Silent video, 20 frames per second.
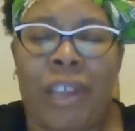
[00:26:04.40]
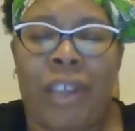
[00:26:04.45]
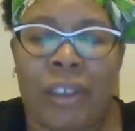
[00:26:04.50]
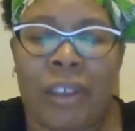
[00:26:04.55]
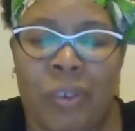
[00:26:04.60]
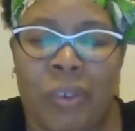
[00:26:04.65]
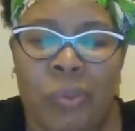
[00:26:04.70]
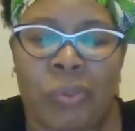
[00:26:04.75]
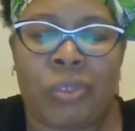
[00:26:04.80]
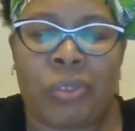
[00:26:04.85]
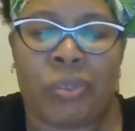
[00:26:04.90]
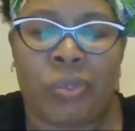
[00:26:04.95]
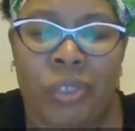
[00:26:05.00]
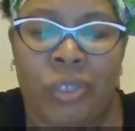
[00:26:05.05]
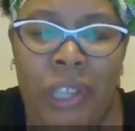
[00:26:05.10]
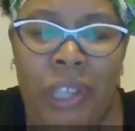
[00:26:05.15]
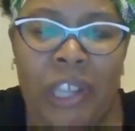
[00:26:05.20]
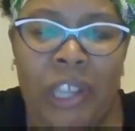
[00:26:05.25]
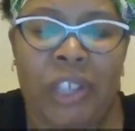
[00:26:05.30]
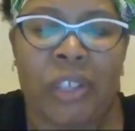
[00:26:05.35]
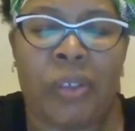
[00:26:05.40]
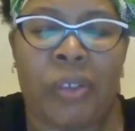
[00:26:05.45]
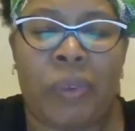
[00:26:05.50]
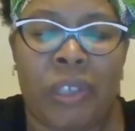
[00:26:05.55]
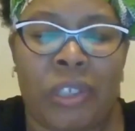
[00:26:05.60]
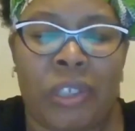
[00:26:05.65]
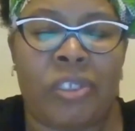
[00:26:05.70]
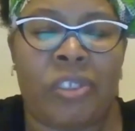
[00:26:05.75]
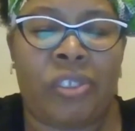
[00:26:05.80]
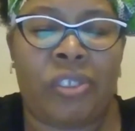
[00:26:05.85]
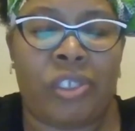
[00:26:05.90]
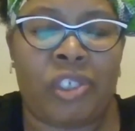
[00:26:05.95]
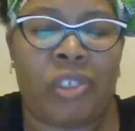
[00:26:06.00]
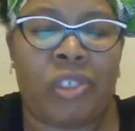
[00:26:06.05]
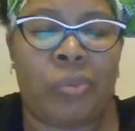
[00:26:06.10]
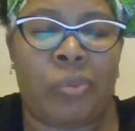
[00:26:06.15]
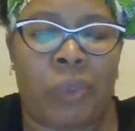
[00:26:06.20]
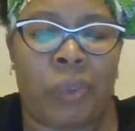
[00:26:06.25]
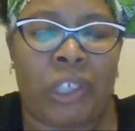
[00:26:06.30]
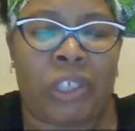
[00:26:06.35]
not going to take you into
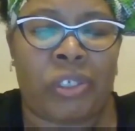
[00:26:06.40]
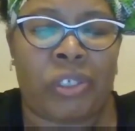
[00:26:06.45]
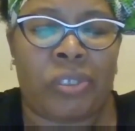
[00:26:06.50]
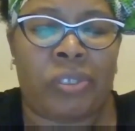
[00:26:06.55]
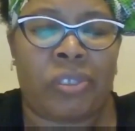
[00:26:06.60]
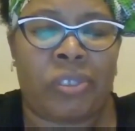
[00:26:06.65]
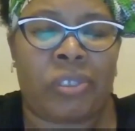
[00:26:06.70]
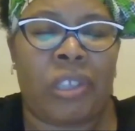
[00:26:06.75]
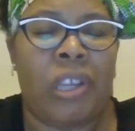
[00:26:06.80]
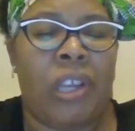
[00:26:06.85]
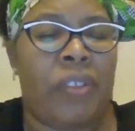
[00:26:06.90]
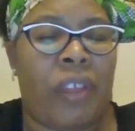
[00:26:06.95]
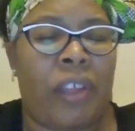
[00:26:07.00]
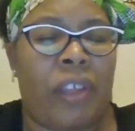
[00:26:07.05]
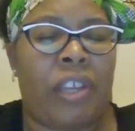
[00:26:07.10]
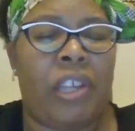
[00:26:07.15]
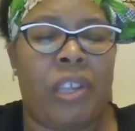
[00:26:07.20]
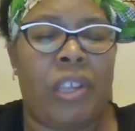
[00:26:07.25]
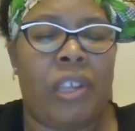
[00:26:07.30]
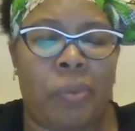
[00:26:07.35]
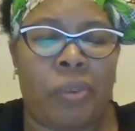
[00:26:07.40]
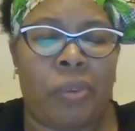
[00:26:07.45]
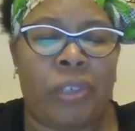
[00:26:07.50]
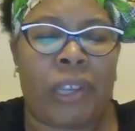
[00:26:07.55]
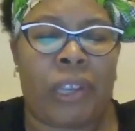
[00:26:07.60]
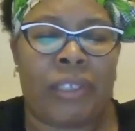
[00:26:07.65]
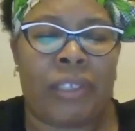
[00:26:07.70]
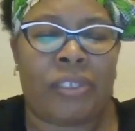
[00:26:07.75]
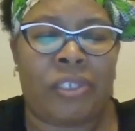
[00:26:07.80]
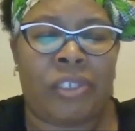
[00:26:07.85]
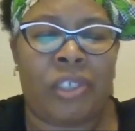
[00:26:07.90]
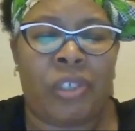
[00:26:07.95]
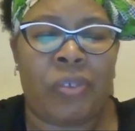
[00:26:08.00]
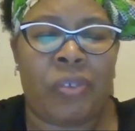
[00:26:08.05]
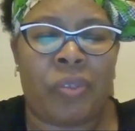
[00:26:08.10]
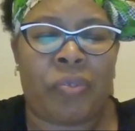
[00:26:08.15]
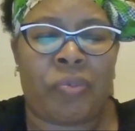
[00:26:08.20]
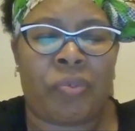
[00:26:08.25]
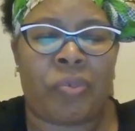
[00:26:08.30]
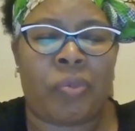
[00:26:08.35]
situations that He will not see
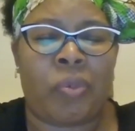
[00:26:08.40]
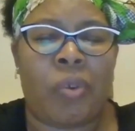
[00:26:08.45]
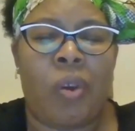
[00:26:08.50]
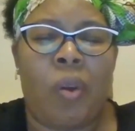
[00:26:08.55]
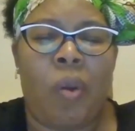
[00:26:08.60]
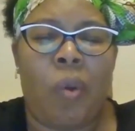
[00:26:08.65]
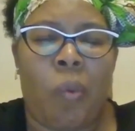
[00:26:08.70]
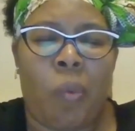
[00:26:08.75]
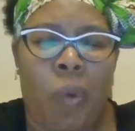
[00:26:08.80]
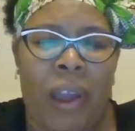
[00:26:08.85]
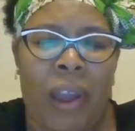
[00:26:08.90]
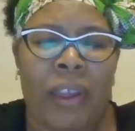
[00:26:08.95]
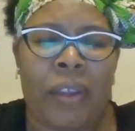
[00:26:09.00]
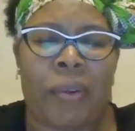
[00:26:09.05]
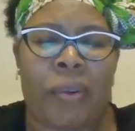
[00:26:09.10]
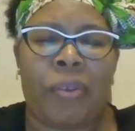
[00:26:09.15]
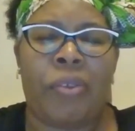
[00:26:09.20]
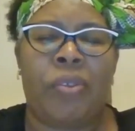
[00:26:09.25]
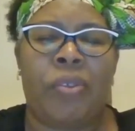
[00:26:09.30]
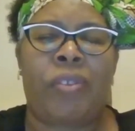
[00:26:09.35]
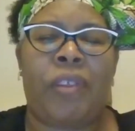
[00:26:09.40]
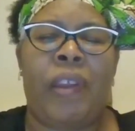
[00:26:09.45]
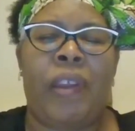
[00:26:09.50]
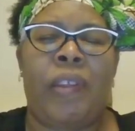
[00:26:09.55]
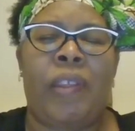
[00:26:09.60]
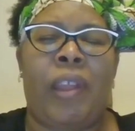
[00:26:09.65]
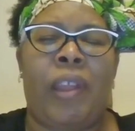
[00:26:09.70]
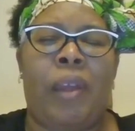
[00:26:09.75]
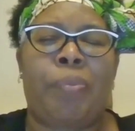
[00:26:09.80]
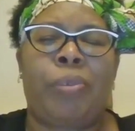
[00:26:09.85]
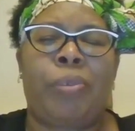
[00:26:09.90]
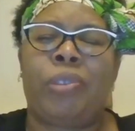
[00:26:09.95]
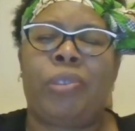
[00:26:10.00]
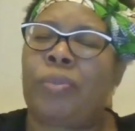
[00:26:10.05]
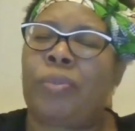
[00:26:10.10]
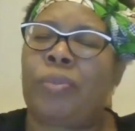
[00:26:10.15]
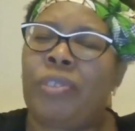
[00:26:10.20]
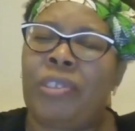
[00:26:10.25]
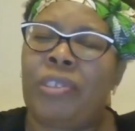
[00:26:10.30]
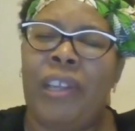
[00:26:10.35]
you through. Why are you saying that,
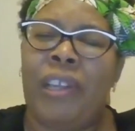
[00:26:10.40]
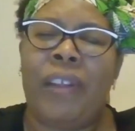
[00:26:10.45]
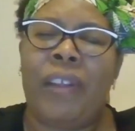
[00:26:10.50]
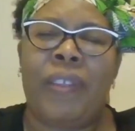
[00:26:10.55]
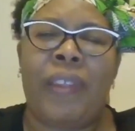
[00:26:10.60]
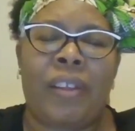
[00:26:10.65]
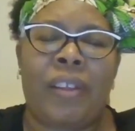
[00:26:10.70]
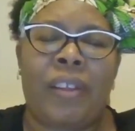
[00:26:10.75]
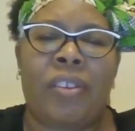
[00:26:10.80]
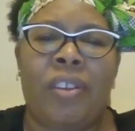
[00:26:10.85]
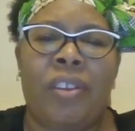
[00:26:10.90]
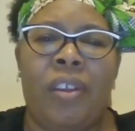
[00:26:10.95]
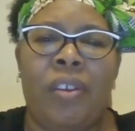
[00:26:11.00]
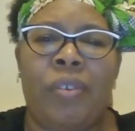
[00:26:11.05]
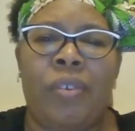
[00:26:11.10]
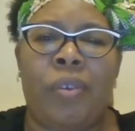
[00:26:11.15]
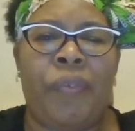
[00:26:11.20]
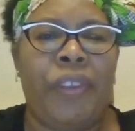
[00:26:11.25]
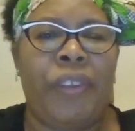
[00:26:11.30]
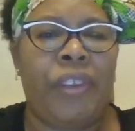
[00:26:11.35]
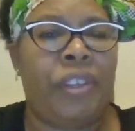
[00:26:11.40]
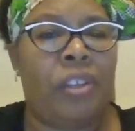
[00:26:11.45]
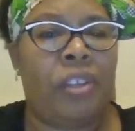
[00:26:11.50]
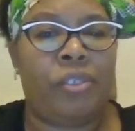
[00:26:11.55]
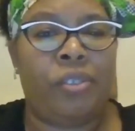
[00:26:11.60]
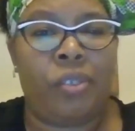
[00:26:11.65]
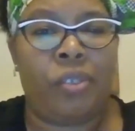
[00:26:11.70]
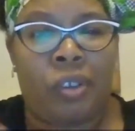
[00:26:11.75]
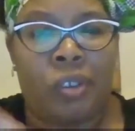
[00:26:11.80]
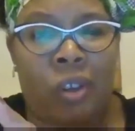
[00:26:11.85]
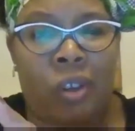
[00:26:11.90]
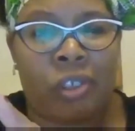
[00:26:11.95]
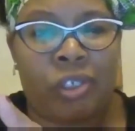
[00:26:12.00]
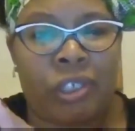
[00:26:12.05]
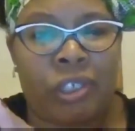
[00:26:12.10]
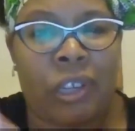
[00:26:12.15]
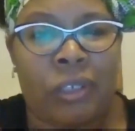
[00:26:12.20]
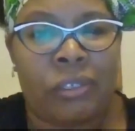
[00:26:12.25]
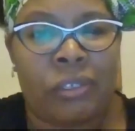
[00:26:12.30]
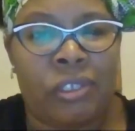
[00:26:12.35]
preacher? I'm saying that to tell you if He tells you to
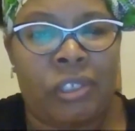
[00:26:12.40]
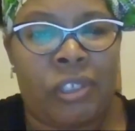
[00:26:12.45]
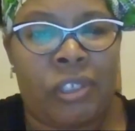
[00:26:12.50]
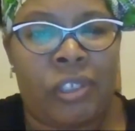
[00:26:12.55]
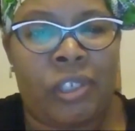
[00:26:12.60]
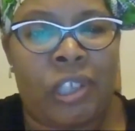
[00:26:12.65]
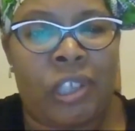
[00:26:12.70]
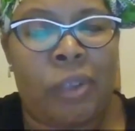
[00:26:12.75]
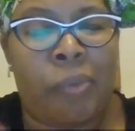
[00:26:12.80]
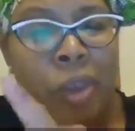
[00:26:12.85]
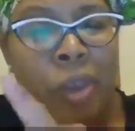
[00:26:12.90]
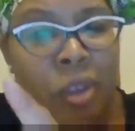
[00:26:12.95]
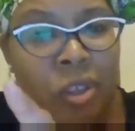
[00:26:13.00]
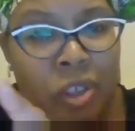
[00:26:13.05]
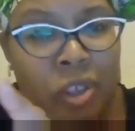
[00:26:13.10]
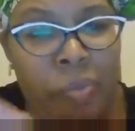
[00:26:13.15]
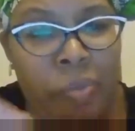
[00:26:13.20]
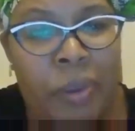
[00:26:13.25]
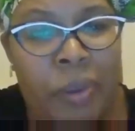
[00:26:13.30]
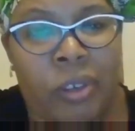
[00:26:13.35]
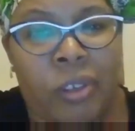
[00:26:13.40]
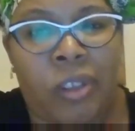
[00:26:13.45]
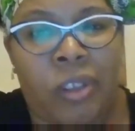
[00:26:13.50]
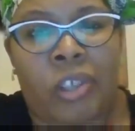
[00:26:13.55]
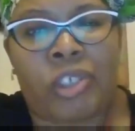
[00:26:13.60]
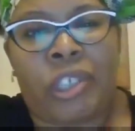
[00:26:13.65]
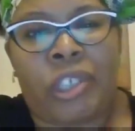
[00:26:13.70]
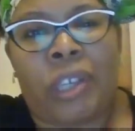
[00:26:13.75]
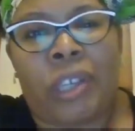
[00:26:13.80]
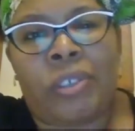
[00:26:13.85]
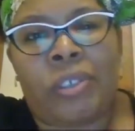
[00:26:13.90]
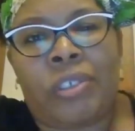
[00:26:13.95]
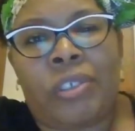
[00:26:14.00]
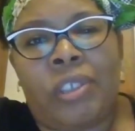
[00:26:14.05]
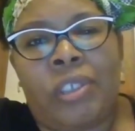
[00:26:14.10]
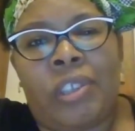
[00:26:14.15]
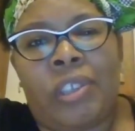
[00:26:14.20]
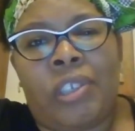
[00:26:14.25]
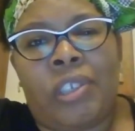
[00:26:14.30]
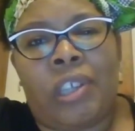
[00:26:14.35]
launch out into the deep, you better launch out
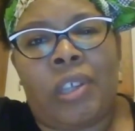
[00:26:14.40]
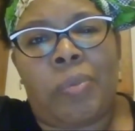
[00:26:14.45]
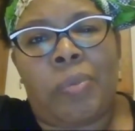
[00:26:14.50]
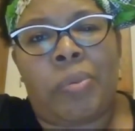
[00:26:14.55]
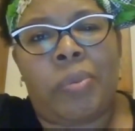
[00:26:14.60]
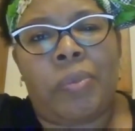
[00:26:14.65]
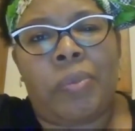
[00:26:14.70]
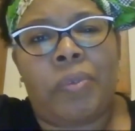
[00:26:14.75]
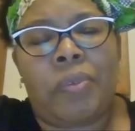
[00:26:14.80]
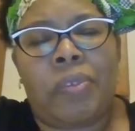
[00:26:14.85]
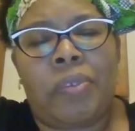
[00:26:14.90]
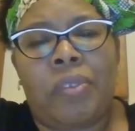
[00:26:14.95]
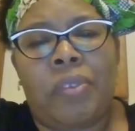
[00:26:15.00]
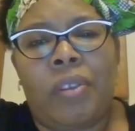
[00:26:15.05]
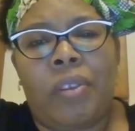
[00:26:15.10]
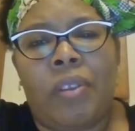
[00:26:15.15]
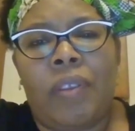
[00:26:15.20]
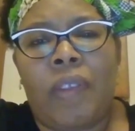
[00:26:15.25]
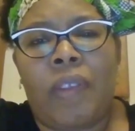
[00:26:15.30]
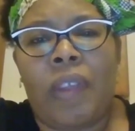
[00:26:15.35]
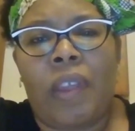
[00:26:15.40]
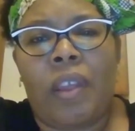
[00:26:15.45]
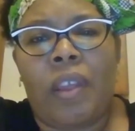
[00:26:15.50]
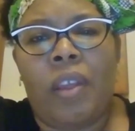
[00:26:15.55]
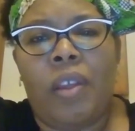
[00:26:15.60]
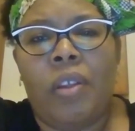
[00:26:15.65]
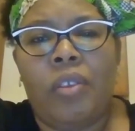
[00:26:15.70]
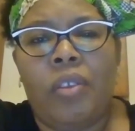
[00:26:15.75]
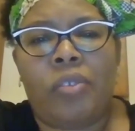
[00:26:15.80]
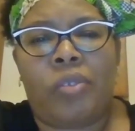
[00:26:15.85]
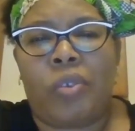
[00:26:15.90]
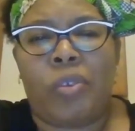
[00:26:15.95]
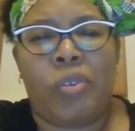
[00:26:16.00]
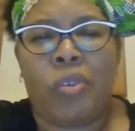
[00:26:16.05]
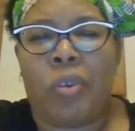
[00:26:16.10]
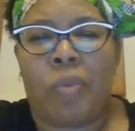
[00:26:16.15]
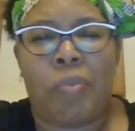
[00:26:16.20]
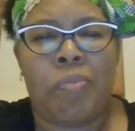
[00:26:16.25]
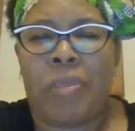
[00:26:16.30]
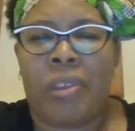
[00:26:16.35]
into the deep so
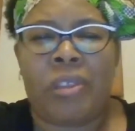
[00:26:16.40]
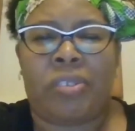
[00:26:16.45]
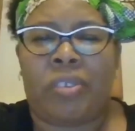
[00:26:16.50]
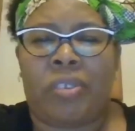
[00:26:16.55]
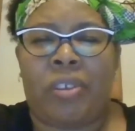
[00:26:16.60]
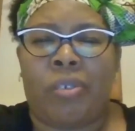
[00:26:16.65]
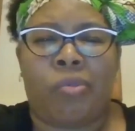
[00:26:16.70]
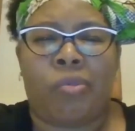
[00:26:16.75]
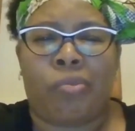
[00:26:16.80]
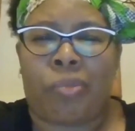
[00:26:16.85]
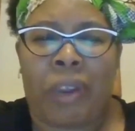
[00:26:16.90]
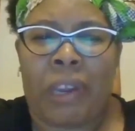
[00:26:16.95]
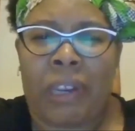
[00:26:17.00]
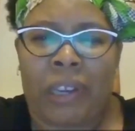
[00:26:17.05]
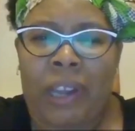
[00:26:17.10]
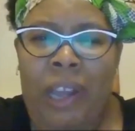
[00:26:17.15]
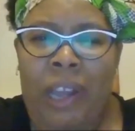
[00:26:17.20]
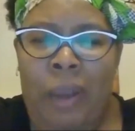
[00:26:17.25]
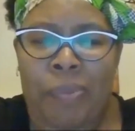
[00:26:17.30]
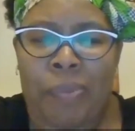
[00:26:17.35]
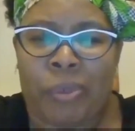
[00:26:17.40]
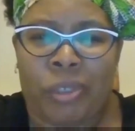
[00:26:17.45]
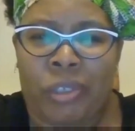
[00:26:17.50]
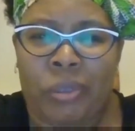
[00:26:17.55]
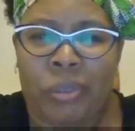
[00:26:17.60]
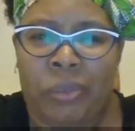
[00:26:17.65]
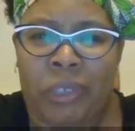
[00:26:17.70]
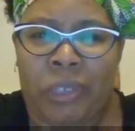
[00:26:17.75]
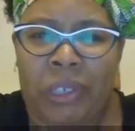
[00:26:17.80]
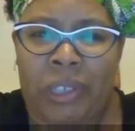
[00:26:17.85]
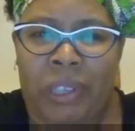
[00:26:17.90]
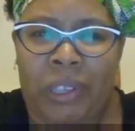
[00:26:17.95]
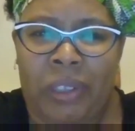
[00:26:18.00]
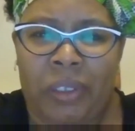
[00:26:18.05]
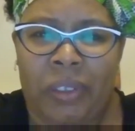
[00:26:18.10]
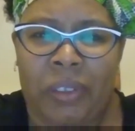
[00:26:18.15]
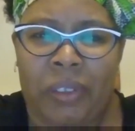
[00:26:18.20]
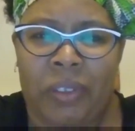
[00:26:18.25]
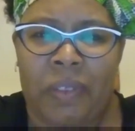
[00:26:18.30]
you don't miss a great opportunity.